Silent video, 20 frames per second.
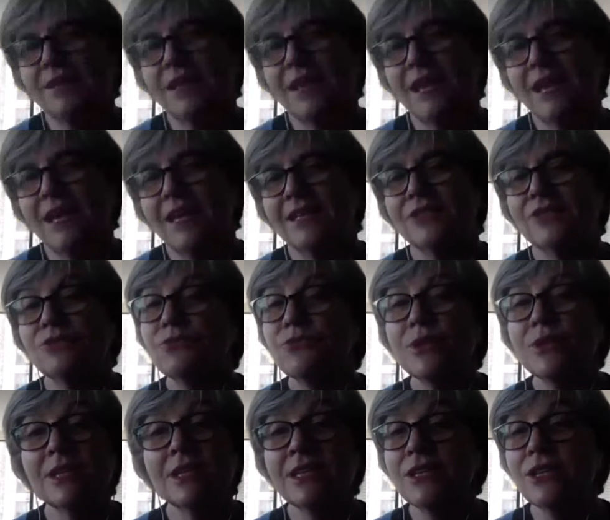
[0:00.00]
and and it's
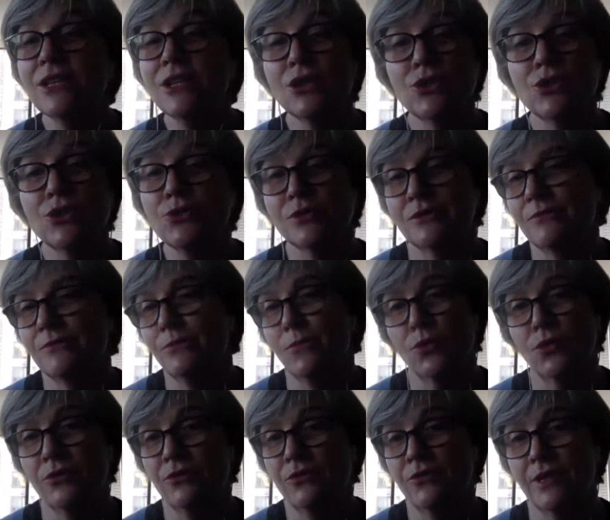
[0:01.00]
really the use of
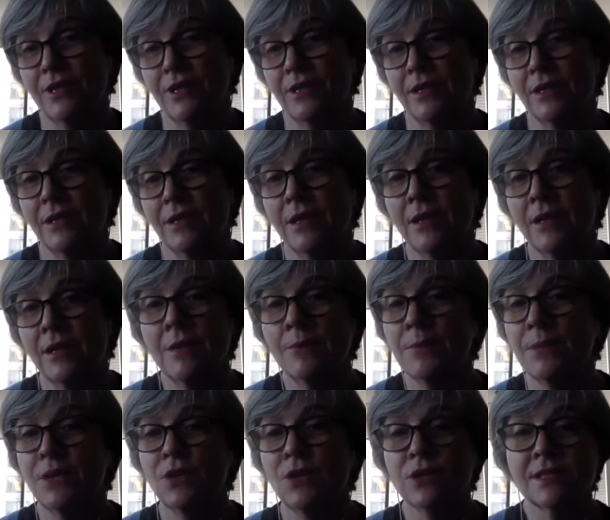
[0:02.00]
morphine
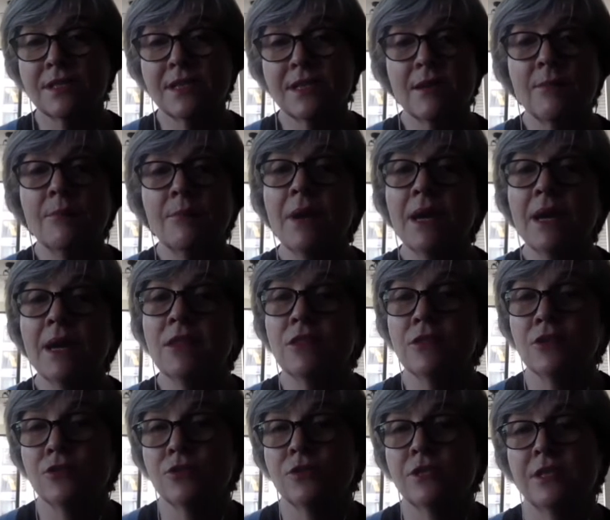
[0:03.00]
because in my
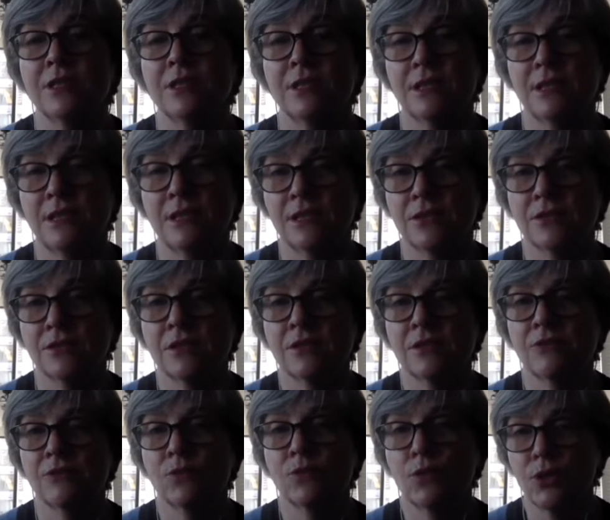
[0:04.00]
13 years
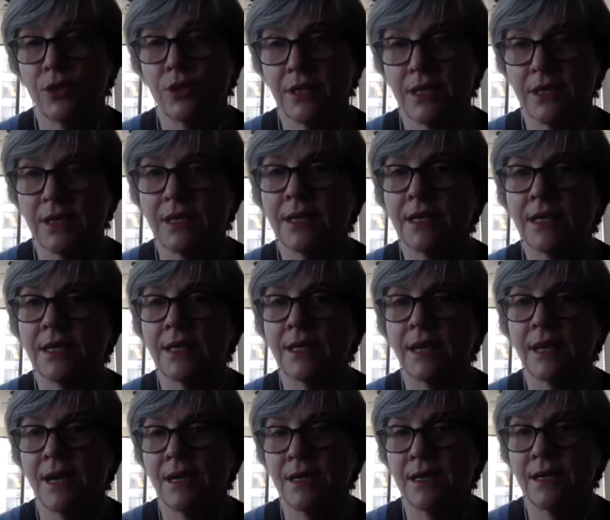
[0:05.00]
of working
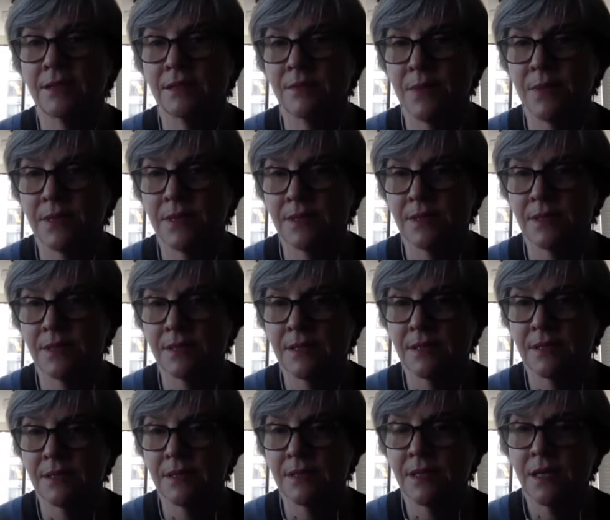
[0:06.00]
in
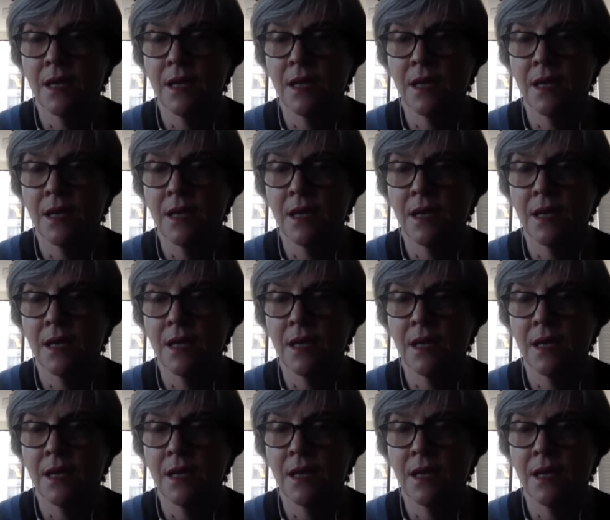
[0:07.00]
hospice,